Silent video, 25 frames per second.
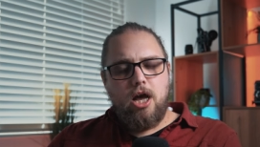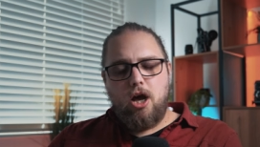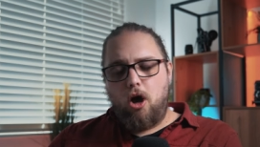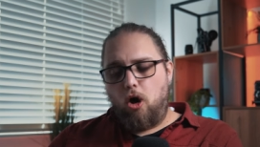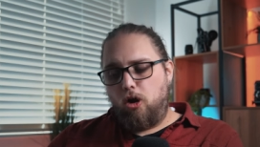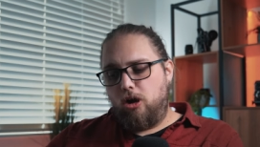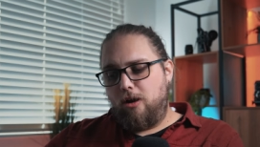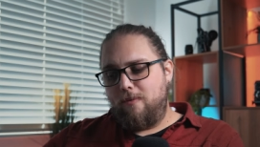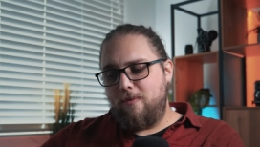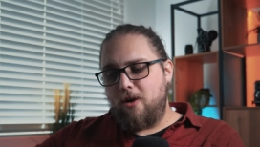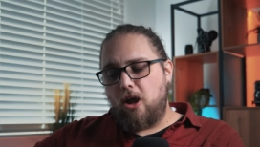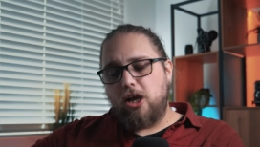
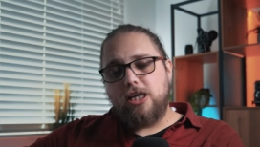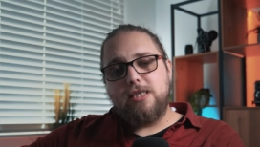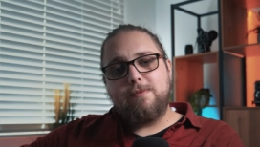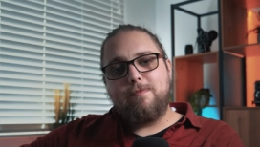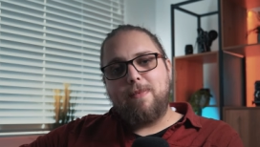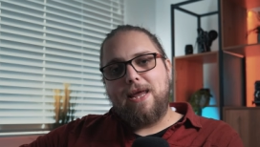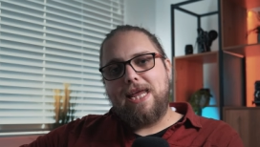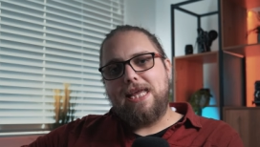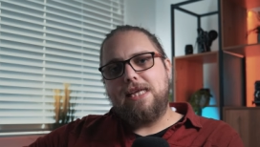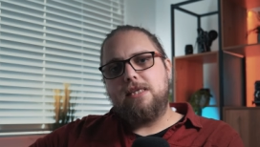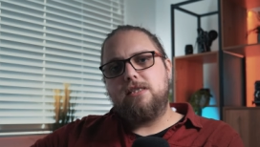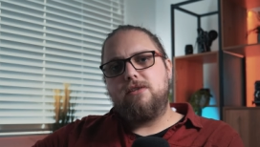on a nice
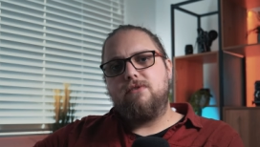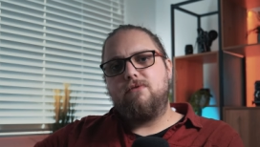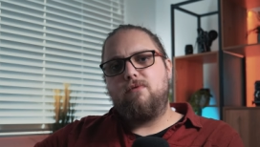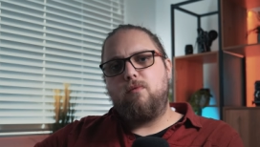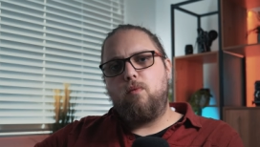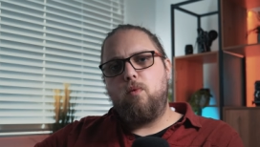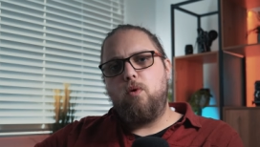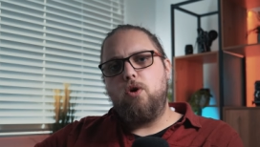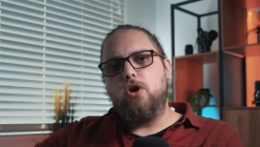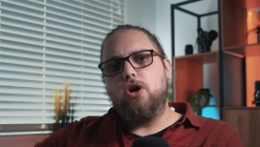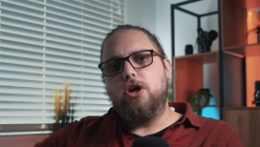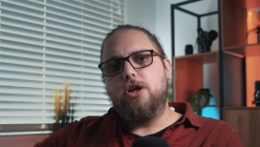piece of
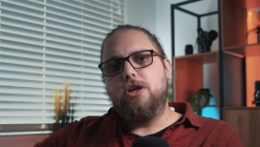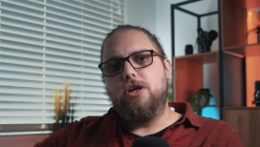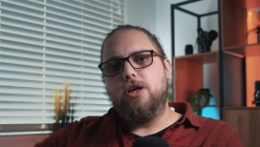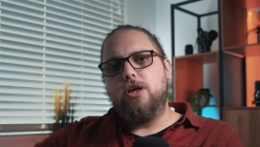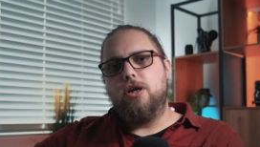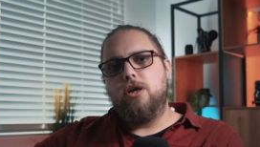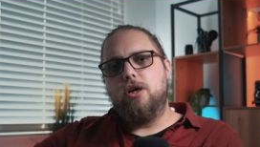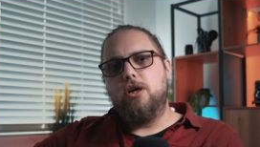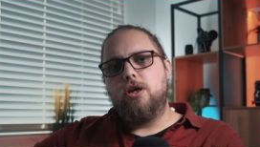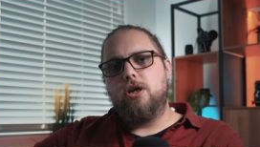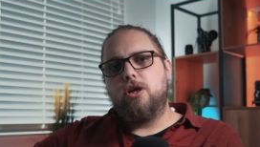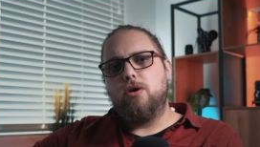wood,
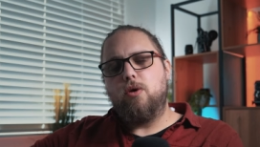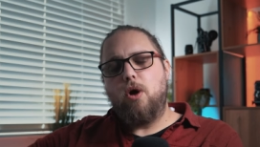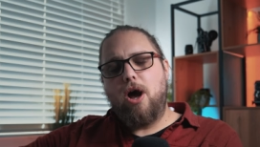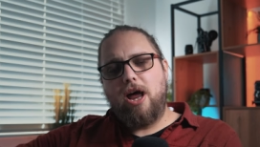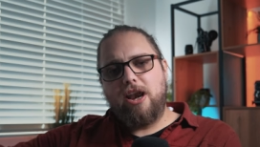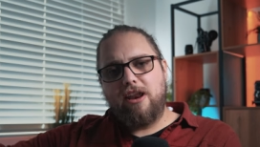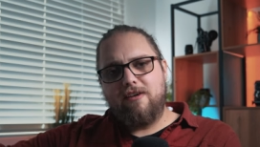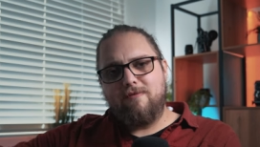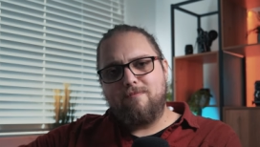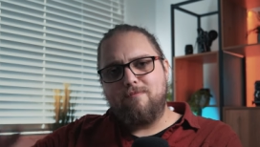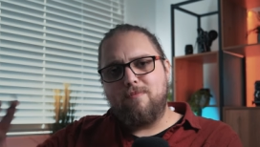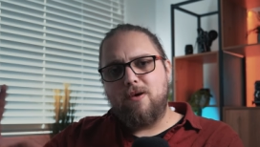
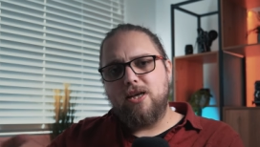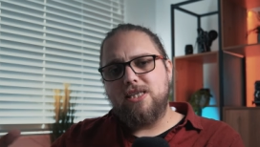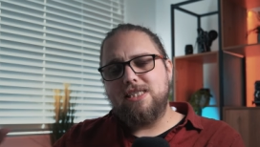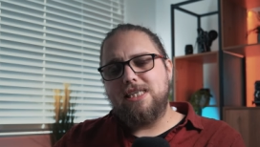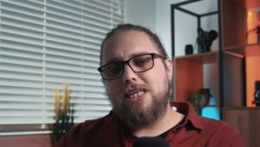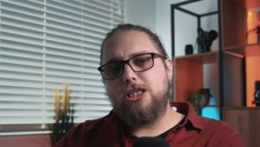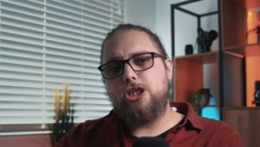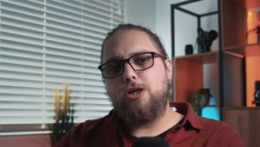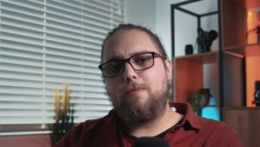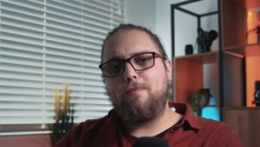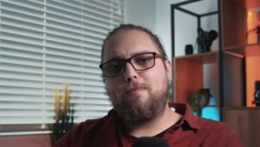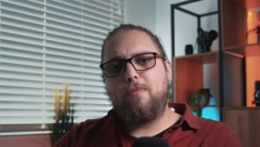and I've
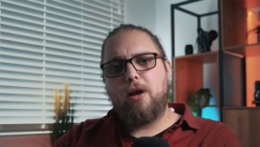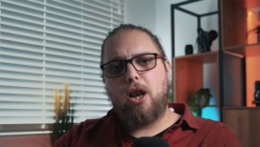positioned